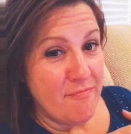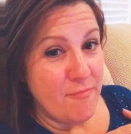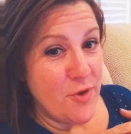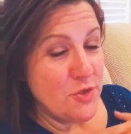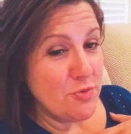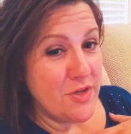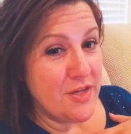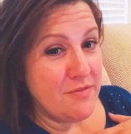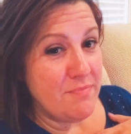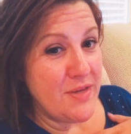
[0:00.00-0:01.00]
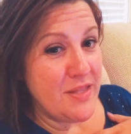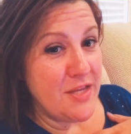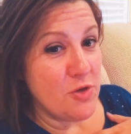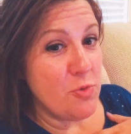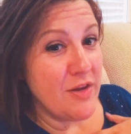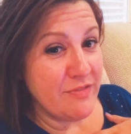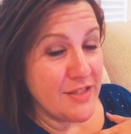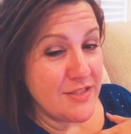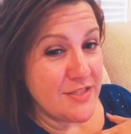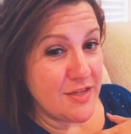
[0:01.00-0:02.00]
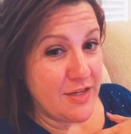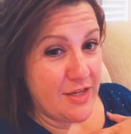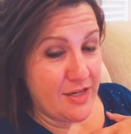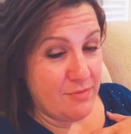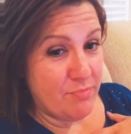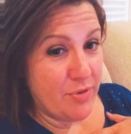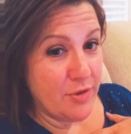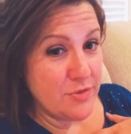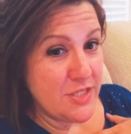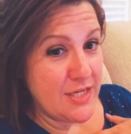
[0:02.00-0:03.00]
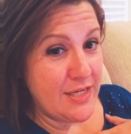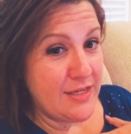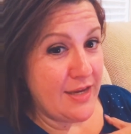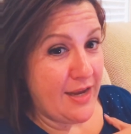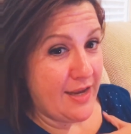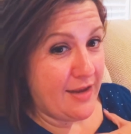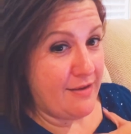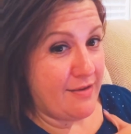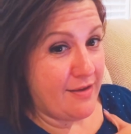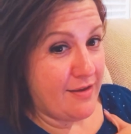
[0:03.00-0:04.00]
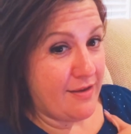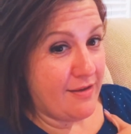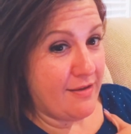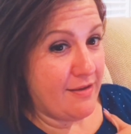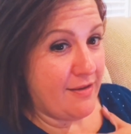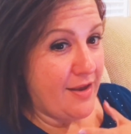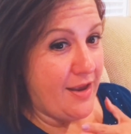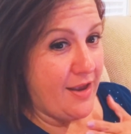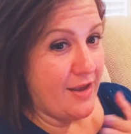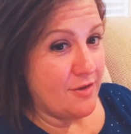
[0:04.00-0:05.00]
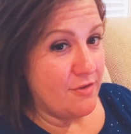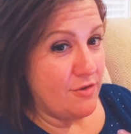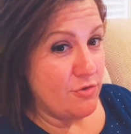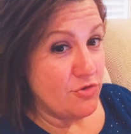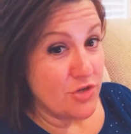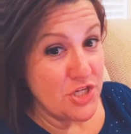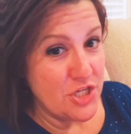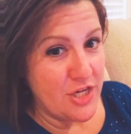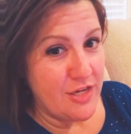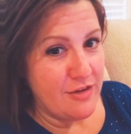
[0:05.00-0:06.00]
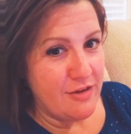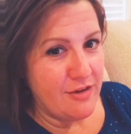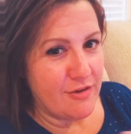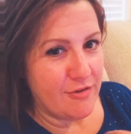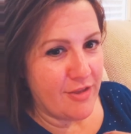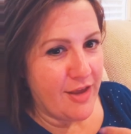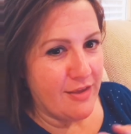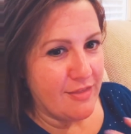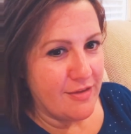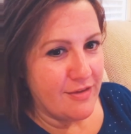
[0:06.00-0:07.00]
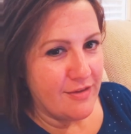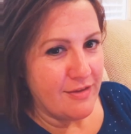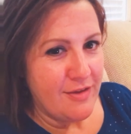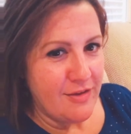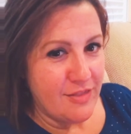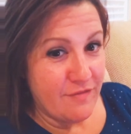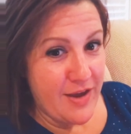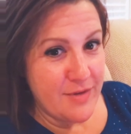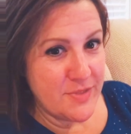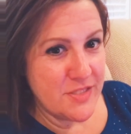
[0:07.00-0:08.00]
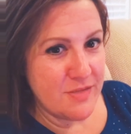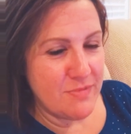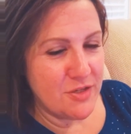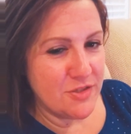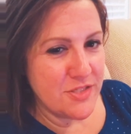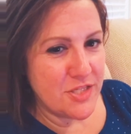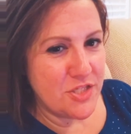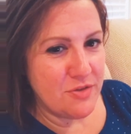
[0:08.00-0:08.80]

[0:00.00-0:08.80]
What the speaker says: which would be the equivalent in protein and nutrition, like the vitamins and minerals that